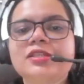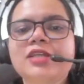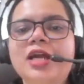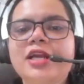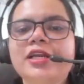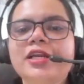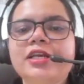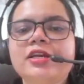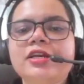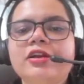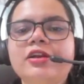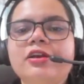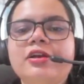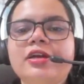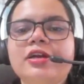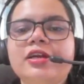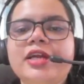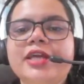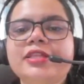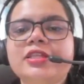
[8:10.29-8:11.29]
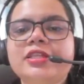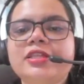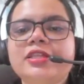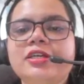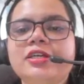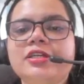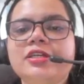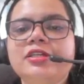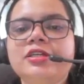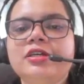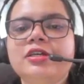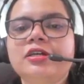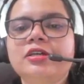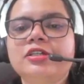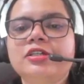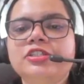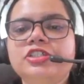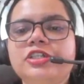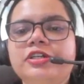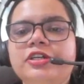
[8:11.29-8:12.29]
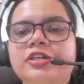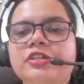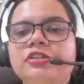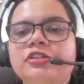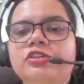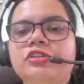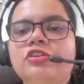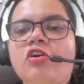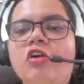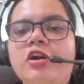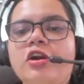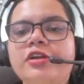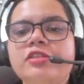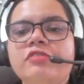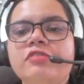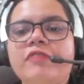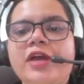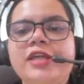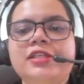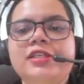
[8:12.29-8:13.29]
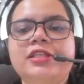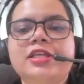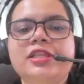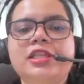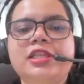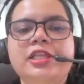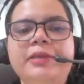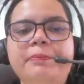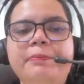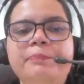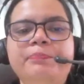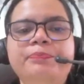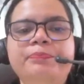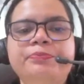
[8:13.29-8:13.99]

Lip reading: Darling recognizes her children's thoughts while they sleep.